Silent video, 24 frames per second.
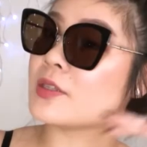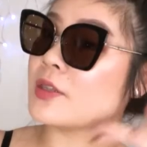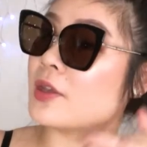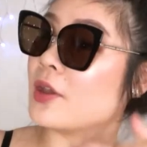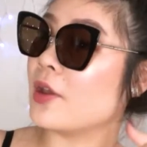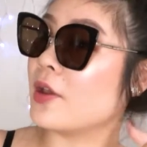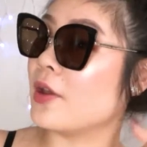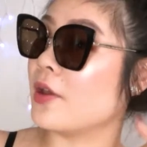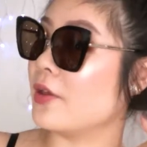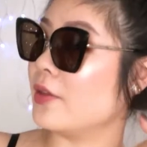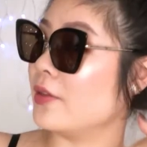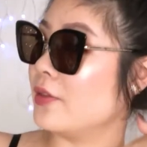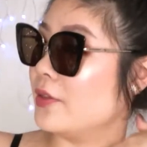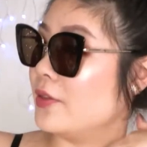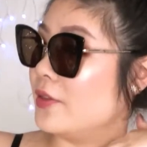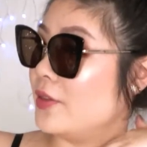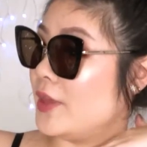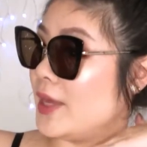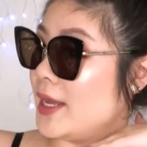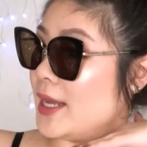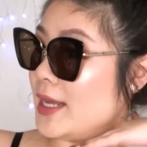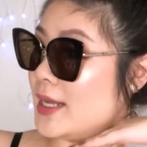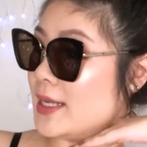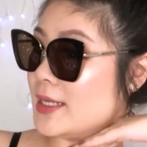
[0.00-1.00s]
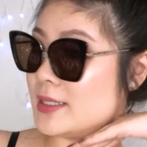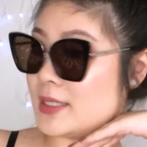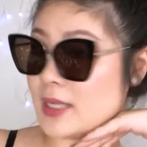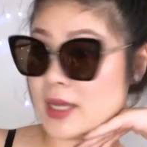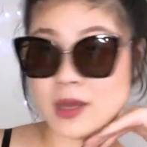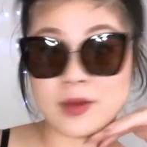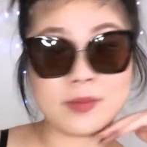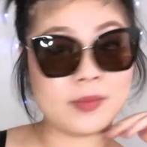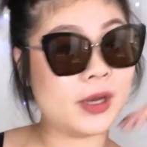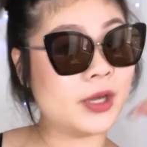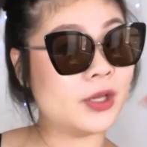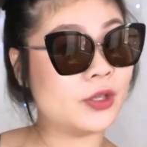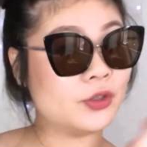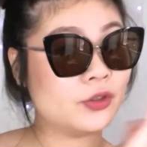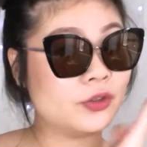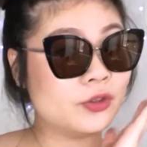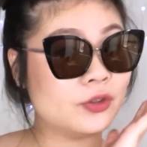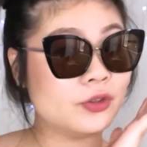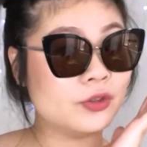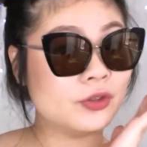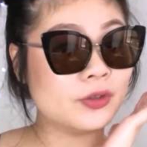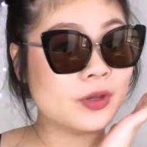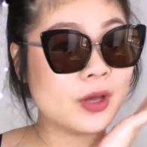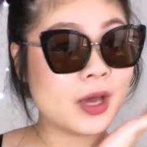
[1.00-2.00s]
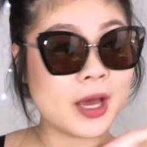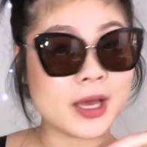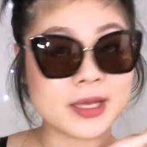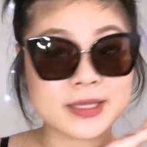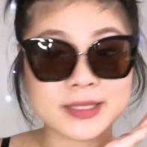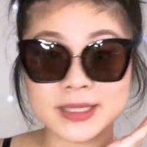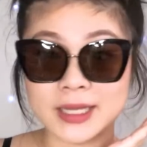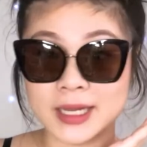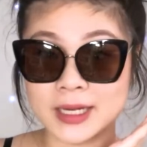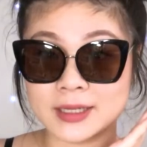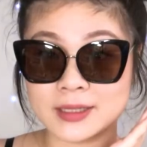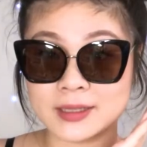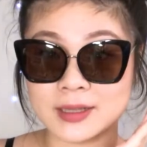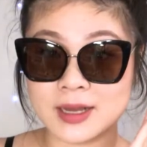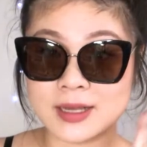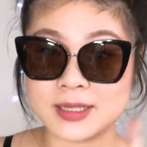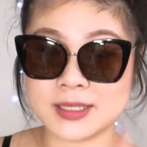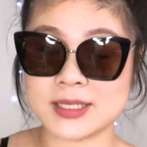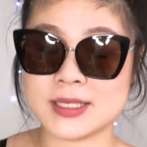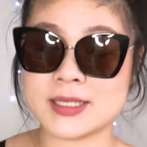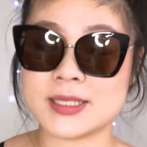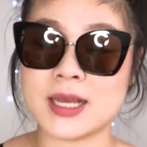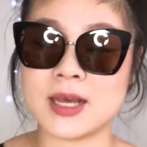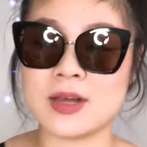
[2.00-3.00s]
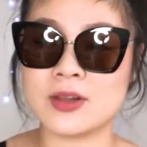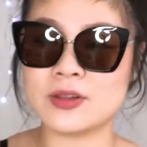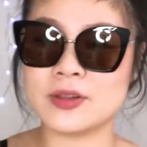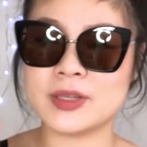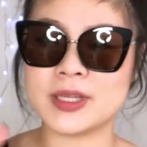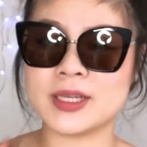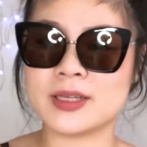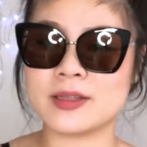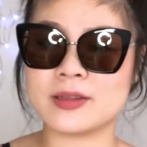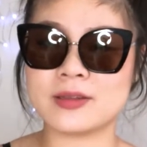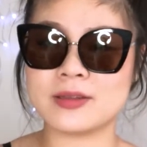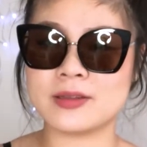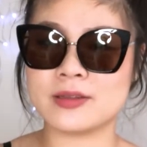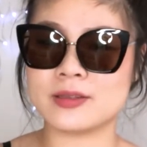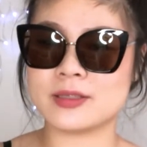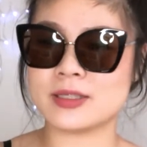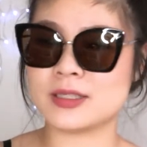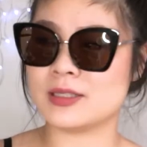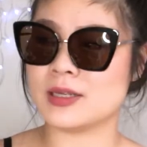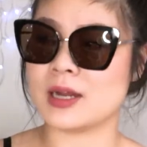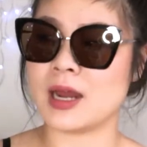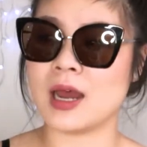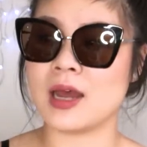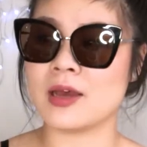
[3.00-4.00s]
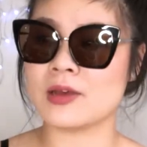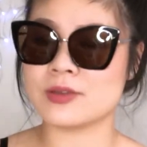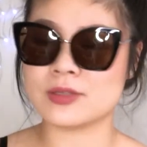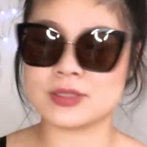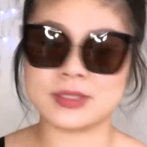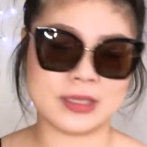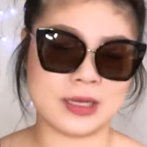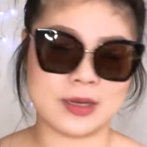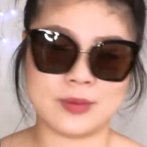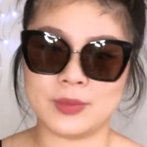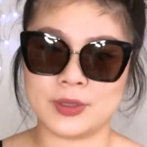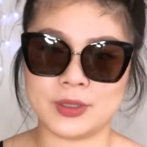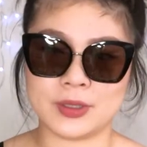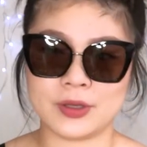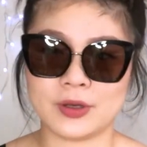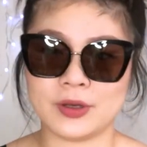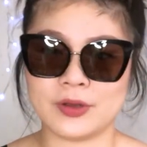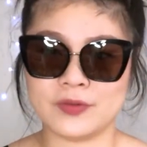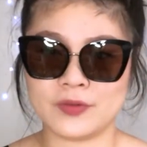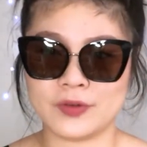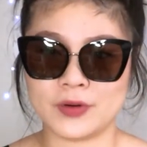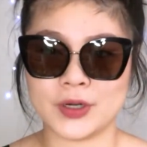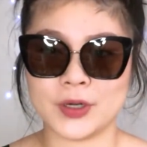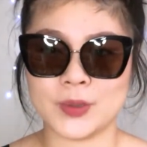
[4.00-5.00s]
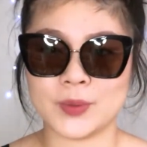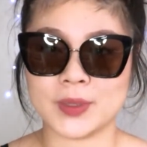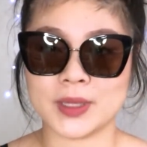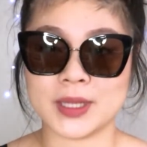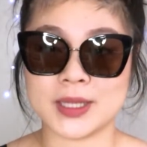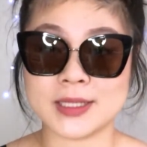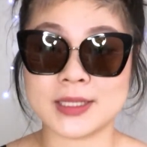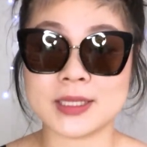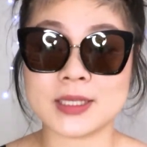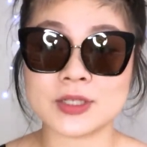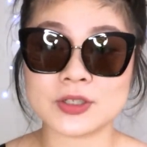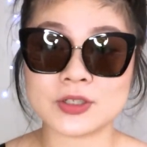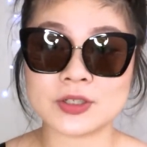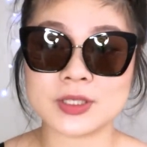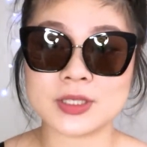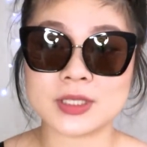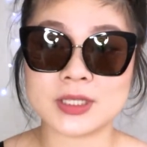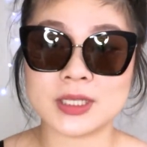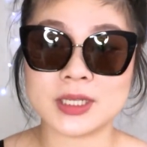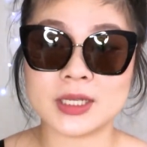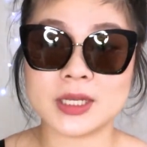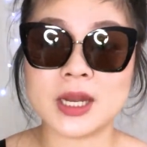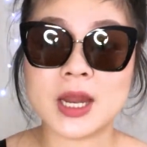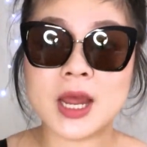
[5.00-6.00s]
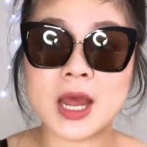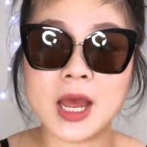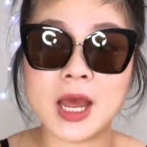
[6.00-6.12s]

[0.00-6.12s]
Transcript: So these are my new sunglasses. I'll link the styles down below for anyone that's interested,